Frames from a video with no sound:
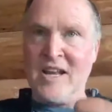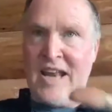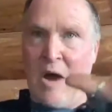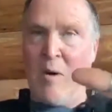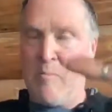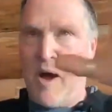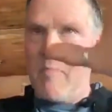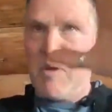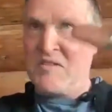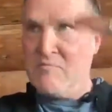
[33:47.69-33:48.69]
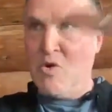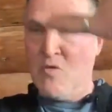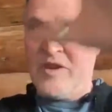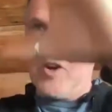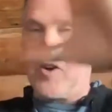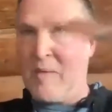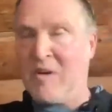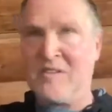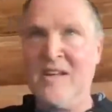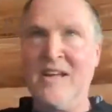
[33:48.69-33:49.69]
And now I must move here and I
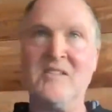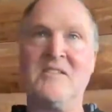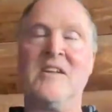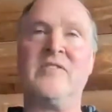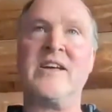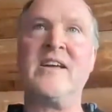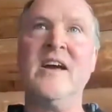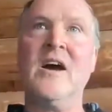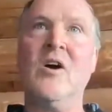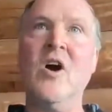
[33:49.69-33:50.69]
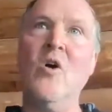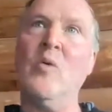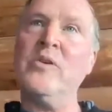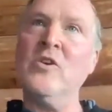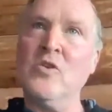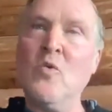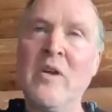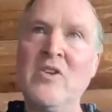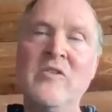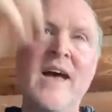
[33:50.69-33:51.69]
must, instead of like, oh, you
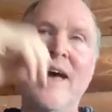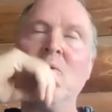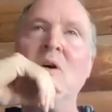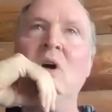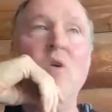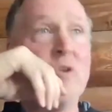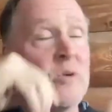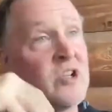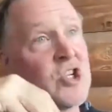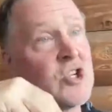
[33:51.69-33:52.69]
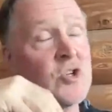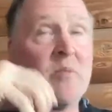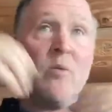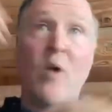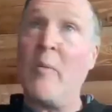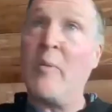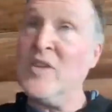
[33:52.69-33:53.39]
want to do that? Well, oh, you want to change your mind? Well, how about